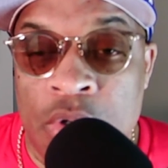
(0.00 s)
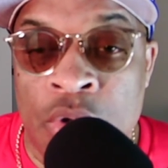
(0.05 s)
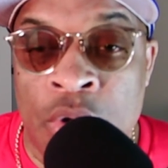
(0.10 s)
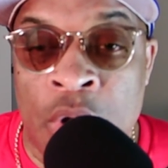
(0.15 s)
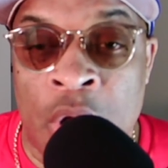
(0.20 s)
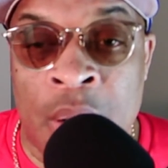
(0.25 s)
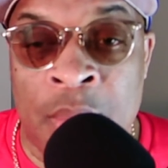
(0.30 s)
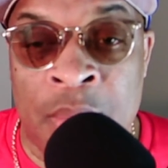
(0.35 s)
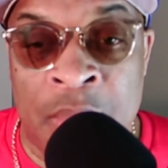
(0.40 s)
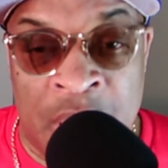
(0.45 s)
You
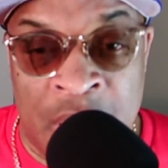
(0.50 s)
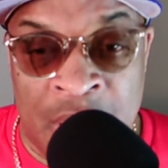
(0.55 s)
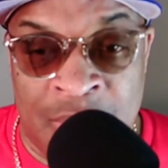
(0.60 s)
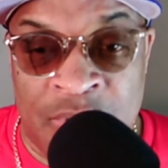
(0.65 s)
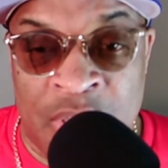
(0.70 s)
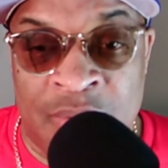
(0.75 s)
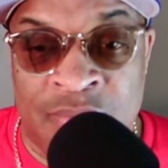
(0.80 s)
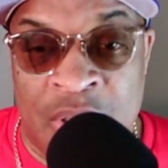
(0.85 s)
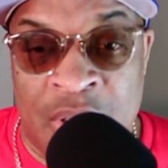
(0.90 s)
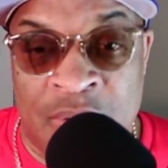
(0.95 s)
know what I mean?
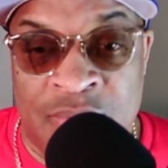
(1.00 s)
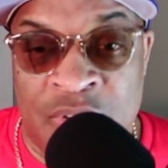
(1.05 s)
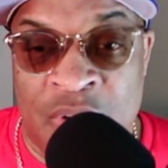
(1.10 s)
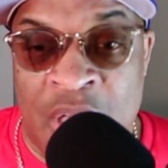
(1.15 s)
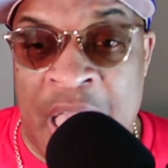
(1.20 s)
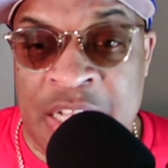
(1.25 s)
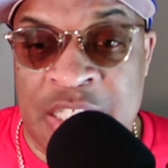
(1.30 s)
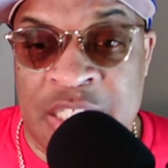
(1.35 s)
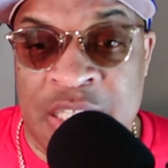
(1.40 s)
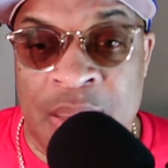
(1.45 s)
If
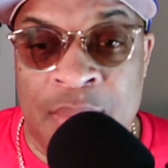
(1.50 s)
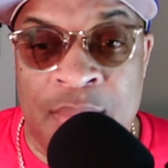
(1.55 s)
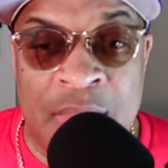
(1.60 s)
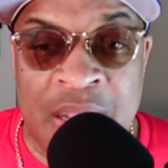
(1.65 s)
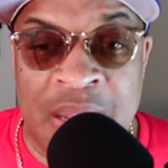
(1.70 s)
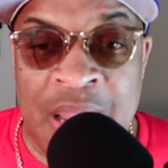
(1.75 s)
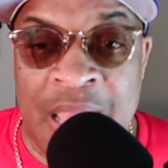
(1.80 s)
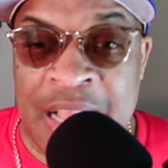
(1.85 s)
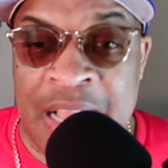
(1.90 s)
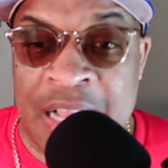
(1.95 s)
you're asking
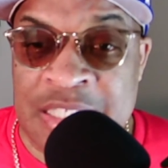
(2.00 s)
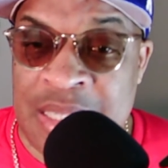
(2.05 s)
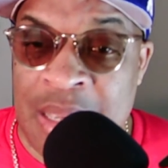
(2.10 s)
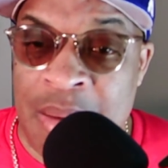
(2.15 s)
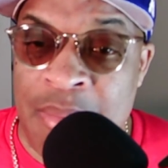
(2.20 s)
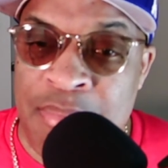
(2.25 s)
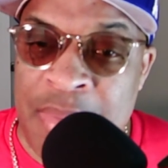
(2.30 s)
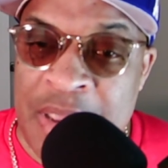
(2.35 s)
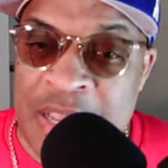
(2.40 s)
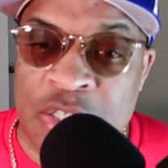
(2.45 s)
me, like I
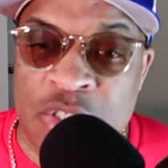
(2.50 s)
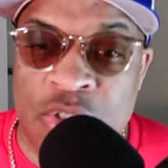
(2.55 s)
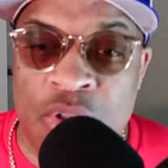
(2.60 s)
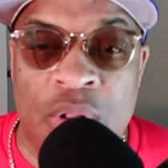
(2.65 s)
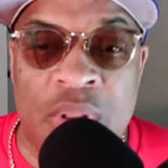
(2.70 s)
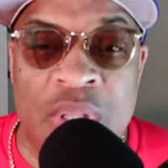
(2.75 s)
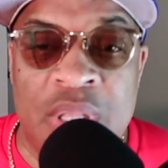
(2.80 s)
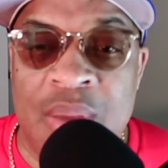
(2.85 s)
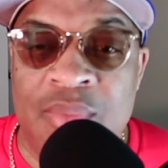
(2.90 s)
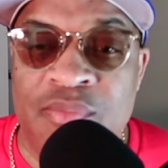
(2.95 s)
said, based
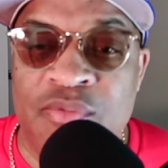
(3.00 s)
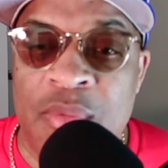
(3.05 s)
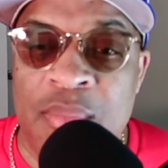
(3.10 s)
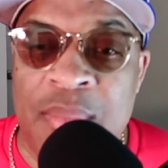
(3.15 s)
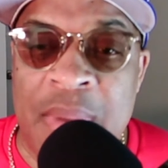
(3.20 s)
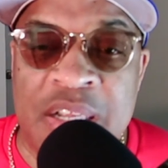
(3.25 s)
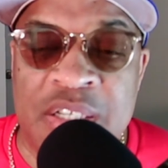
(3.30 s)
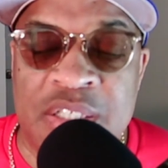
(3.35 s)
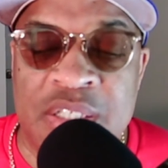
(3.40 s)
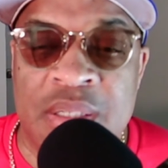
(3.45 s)
on the
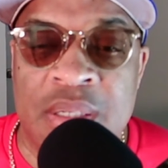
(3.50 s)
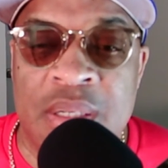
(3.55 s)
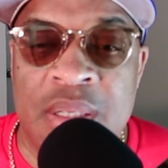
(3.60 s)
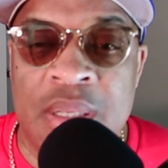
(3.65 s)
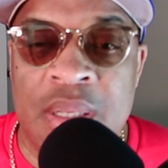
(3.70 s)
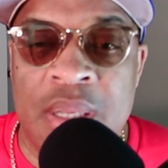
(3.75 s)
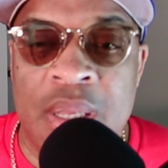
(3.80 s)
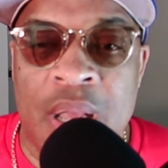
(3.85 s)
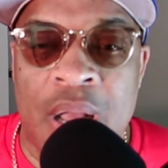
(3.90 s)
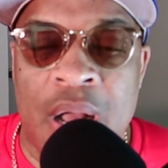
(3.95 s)
information
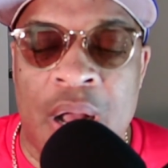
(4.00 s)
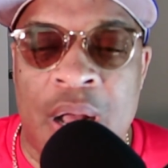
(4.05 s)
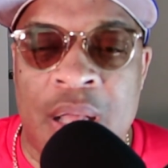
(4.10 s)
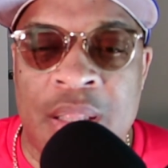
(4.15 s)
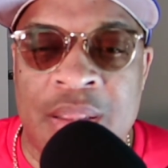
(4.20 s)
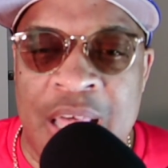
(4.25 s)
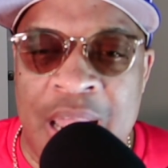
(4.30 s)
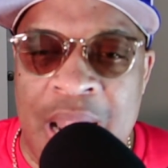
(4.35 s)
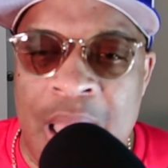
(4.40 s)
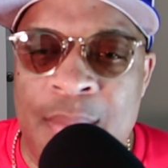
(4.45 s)

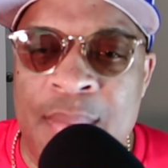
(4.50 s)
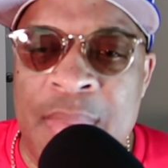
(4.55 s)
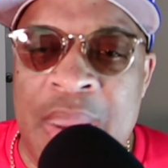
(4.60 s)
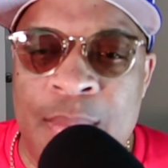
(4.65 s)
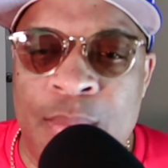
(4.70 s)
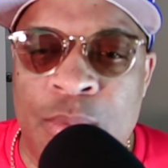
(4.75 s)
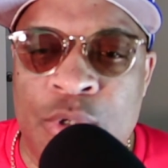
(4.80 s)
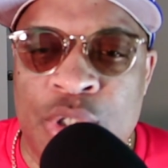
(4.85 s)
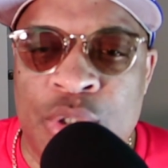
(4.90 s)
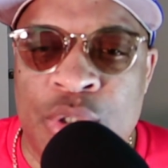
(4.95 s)
that I'm
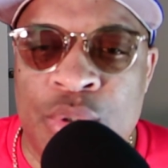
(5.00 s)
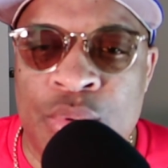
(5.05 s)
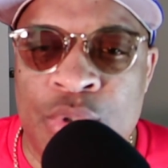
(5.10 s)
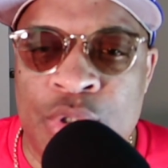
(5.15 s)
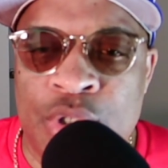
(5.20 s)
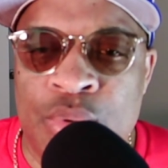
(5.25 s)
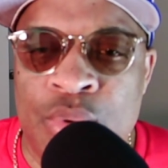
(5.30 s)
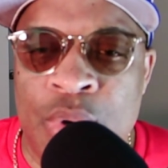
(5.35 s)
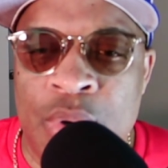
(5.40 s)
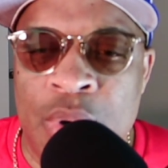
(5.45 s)
able
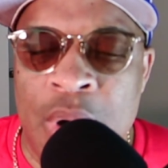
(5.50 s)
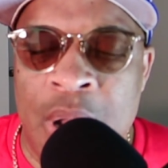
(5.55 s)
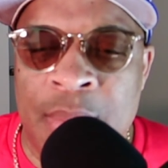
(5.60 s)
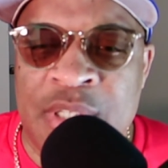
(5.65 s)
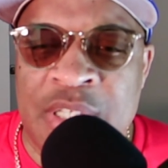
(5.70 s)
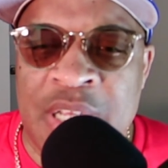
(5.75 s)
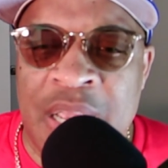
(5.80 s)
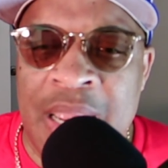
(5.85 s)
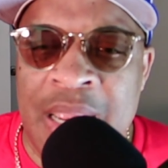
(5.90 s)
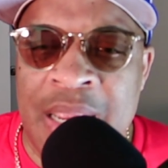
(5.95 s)
to
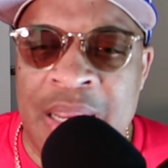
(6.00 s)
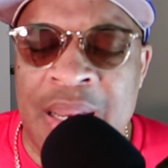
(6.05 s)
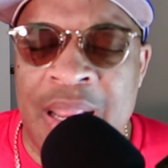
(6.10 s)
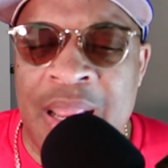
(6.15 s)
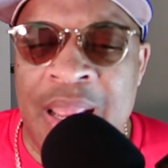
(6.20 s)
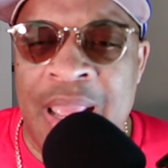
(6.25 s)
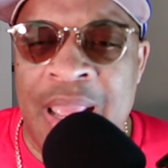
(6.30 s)
obtain